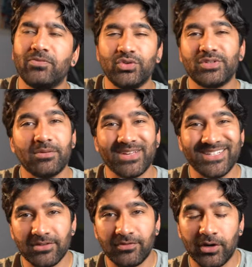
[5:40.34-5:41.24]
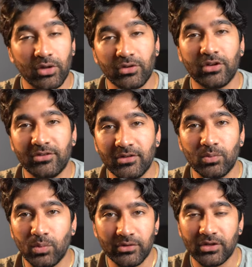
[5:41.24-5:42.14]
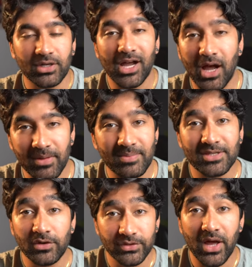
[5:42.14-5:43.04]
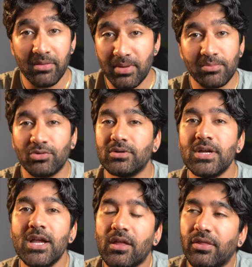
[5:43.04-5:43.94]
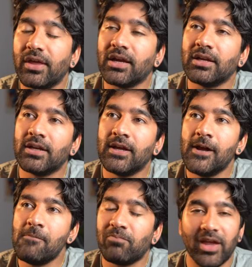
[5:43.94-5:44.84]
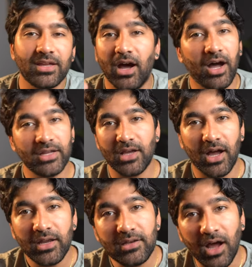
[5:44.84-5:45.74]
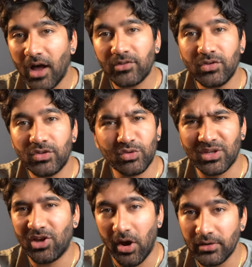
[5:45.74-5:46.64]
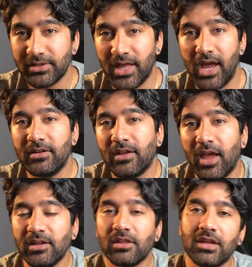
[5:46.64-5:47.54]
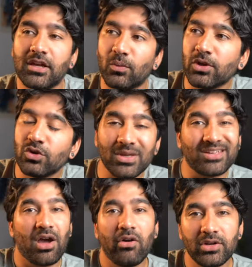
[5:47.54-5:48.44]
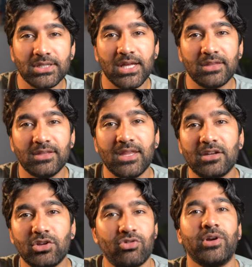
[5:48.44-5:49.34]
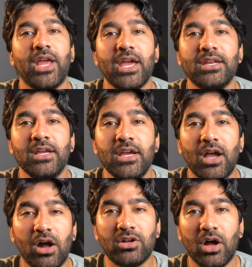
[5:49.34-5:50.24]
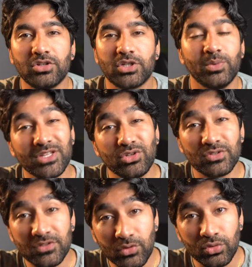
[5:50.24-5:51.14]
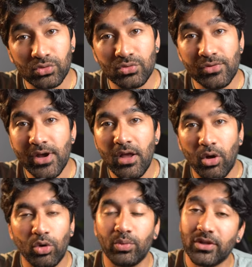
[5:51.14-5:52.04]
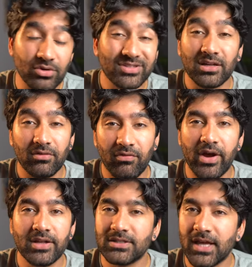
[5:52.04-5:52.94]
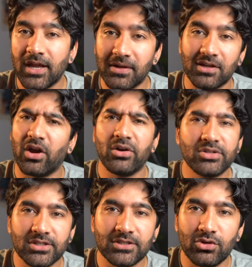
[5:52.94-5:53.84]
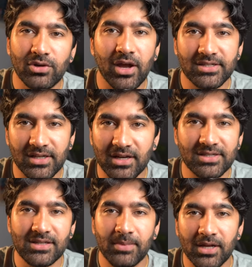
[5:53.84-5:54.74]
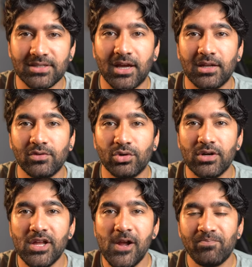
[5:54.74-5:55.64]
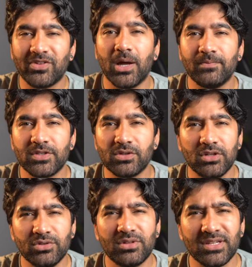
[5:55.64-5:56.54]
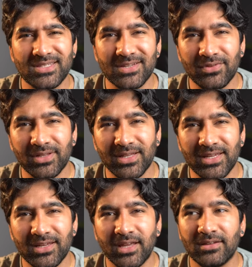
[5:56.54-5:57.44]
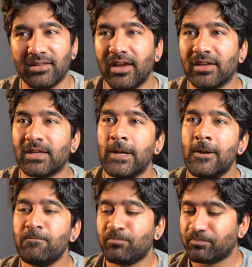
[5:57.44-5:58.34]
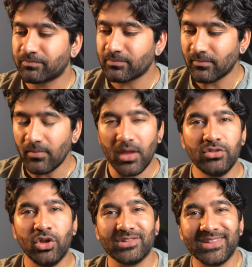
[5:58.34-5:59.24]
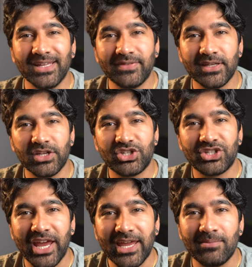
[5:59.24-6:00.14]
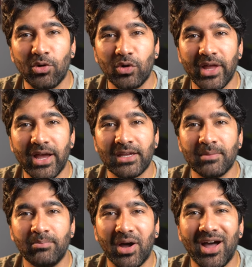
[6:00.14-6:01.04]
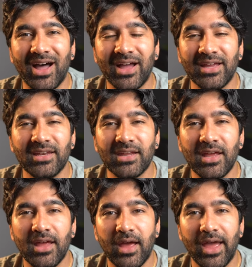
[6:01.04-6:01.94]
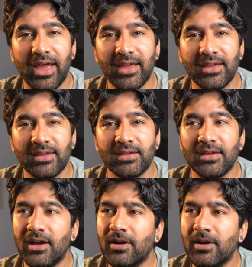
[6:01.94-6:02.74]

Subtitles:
do something different as long as it wasn't going to harm themselves or other people, then like I'd ask you to encourage that. And I think when you encourage that, then that'd create a culture within your school or within your set of friends that encourages you guys to kind of step outside of your comfort zone and do things differently, and like not live in shame or like behind a